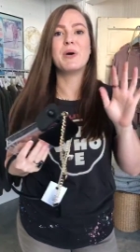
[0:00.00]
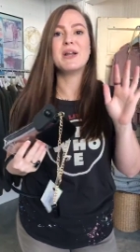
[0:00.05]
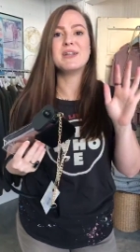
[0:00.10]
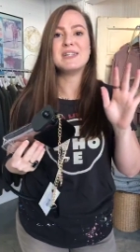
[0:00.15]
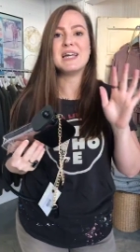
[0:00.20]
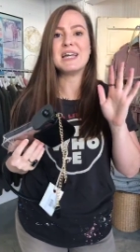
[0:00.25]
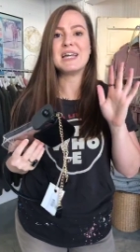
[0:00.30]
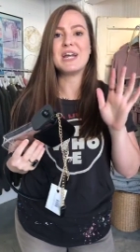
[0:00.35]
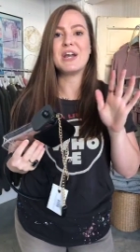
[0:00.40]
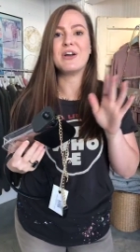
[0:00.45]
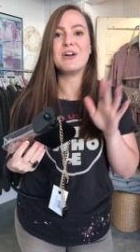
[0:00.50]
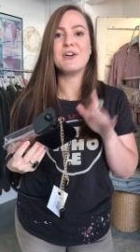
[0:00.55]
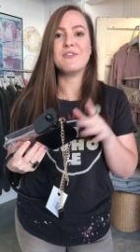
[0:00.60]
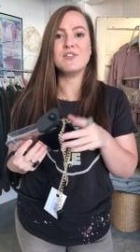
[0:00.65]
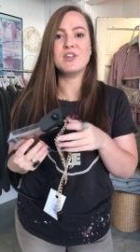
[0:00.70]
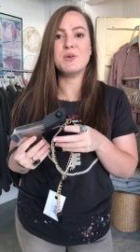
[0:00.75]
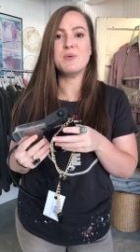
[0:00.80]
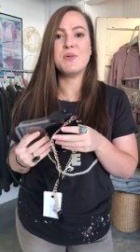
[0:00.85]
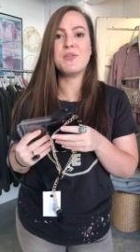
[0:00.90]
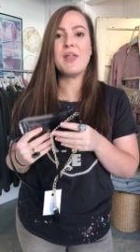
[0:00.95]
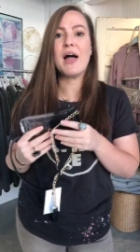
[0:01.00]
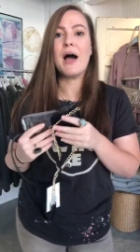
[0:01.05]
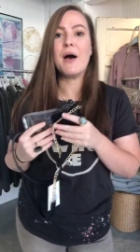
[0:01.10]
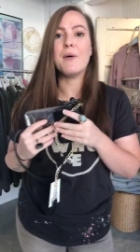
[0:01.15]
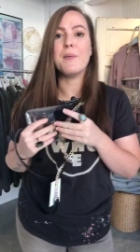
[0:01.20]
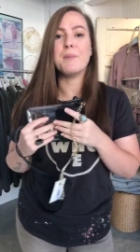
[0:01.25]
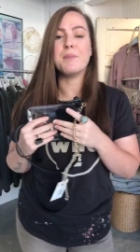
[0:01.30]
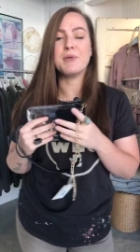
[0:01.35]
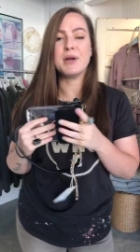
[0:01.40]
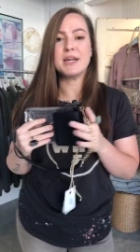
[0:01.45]
want to take care of you
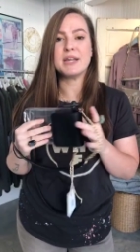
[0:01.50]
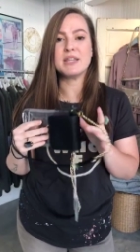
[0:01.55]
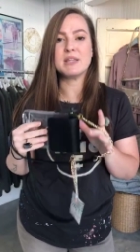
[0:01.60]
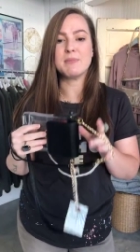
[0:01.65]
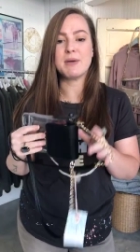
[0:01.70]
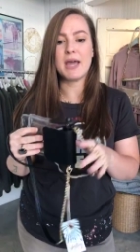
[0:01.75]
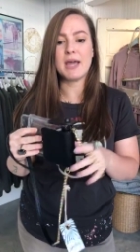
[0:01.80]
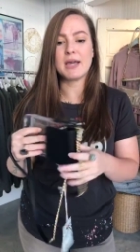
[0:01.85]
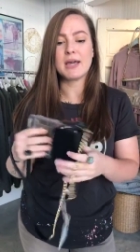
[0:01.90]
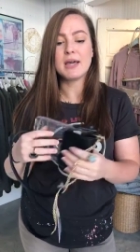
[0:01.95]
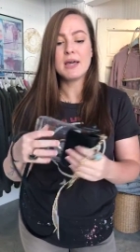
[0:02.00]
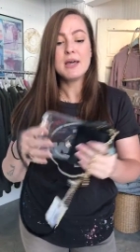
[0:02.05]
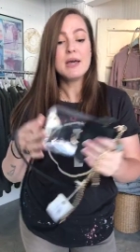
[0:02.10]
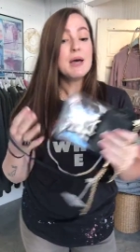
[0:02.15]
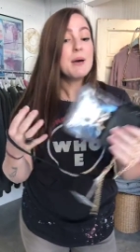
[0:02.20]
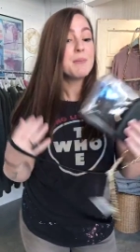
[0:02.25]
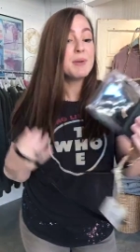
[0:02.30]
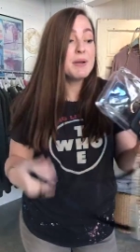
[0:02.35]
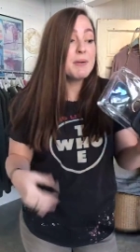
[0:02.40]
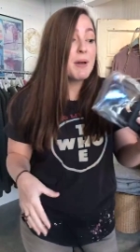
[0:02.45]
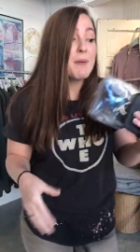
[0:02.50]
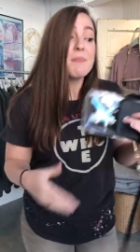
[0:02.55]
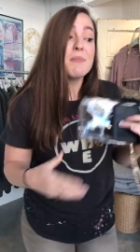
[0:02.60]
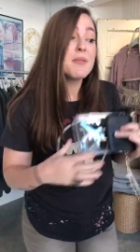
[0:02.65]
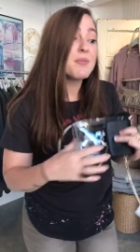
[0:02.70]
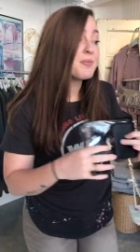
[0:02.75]
without breaking the bank. But anyway,